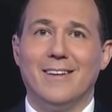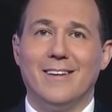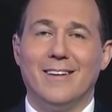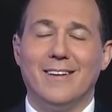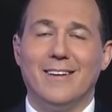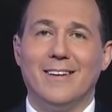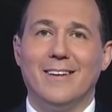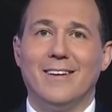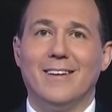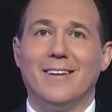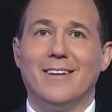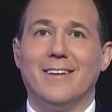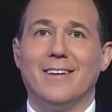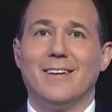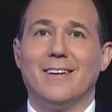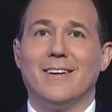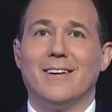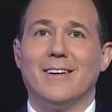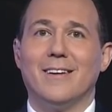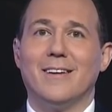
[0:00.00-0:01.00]

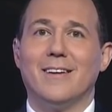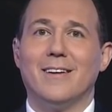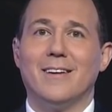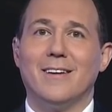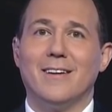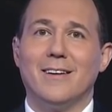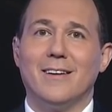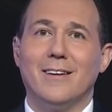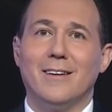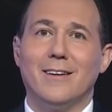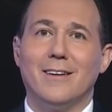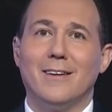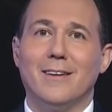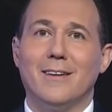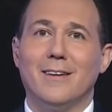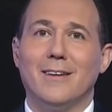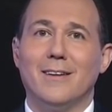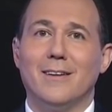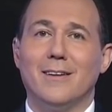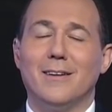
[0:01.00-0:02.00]

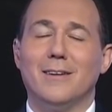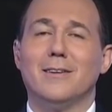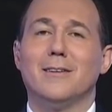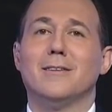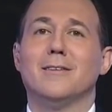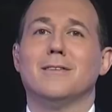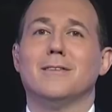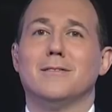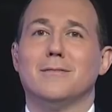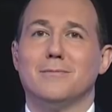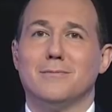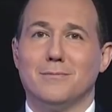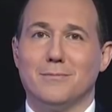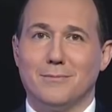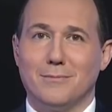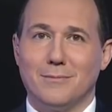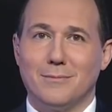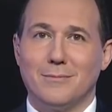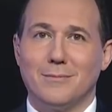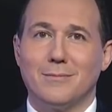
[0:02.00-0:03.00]

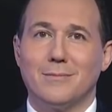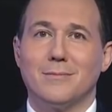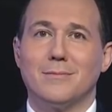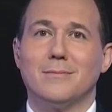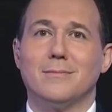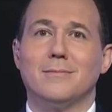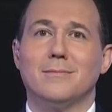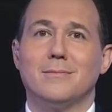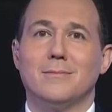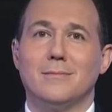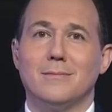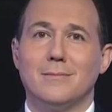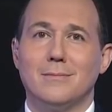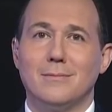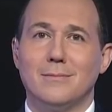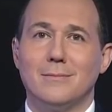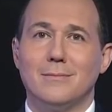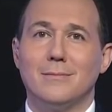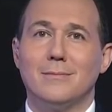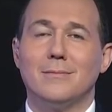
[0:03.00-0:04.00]

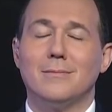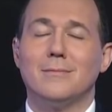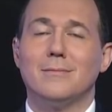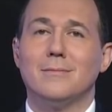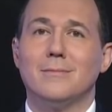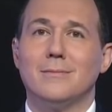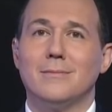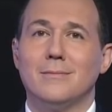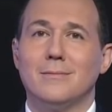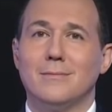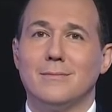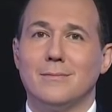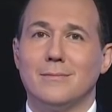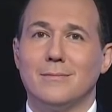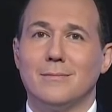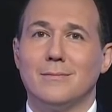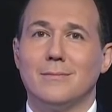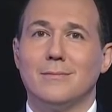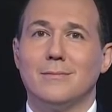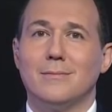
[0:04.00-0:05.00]

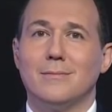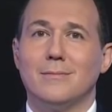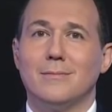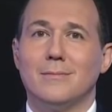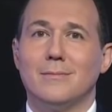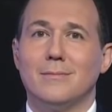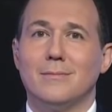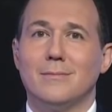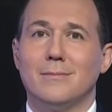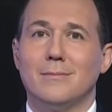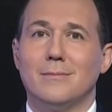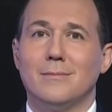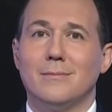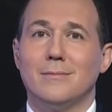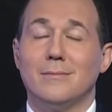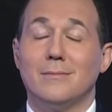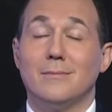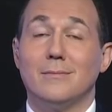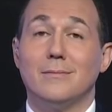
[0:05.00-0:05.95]
The person shown says nothing.